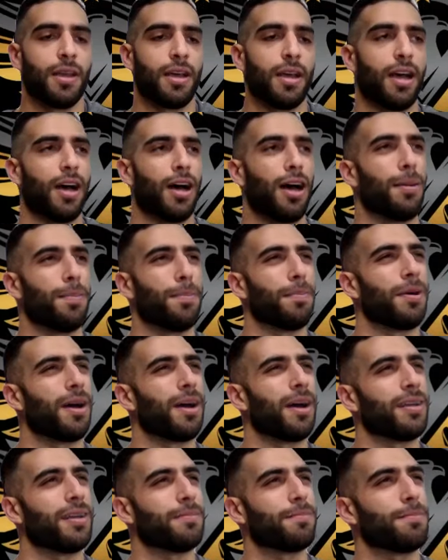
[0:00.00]
Um,
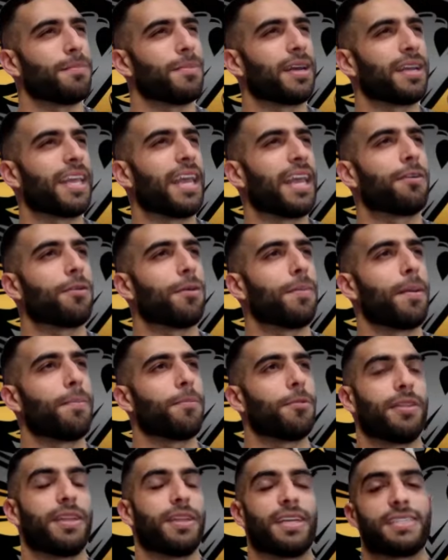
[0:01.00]
I, I can't remember the